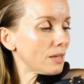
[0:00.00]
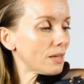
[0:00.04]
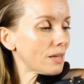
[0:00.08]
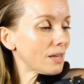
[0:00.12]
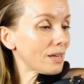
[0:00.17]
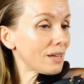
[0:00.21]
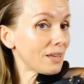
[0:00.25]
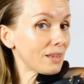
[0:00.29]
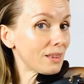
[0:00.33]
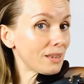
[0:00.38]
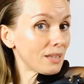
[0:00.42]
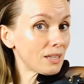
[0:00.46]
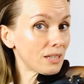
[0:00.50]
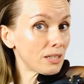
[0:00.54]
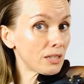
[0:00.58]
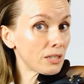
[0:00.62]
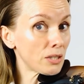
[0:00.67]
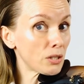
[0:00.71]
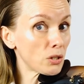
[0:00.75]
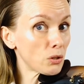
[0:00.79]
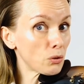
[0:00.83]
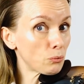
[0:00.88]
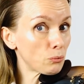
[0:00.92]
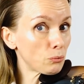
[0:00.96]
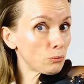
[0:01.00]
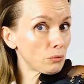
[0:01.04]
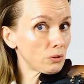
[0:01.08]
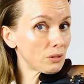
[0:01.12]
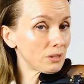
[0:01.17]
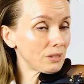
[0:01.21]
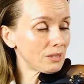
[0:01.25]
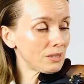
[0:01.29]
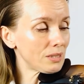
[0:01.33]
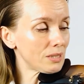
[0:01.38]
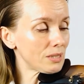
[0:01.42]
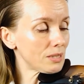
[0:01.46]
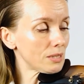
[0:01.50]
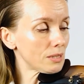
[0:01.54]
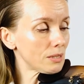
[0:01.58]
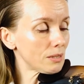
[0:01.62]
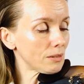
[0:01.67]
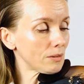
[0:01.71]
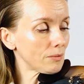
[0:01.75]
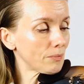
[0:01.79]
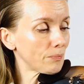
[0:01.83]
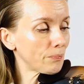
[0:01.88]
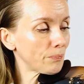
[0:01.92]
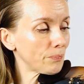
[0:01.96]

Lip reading: and then release.